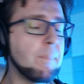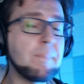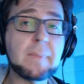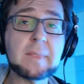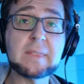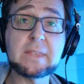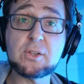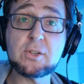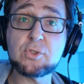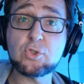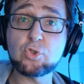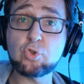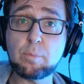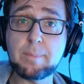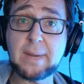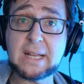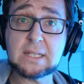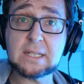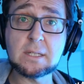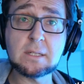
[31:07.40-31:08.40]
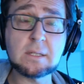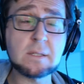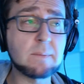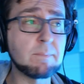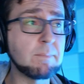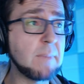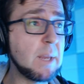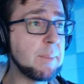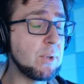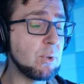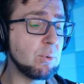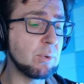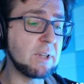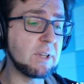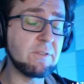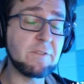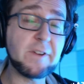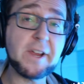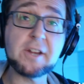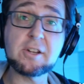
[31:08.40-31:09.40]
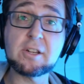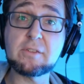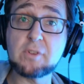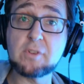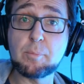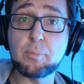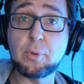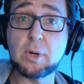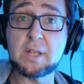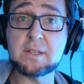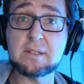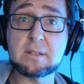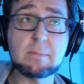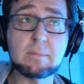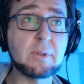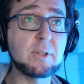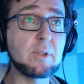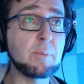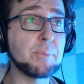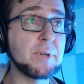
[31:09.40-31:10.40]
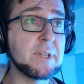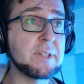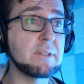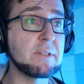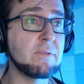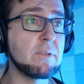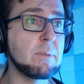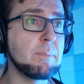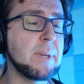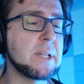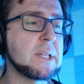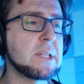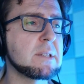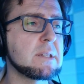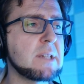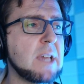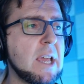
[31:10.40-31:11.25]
There's 2 buttons. Maybe you can fire different bullets when you press different buttons.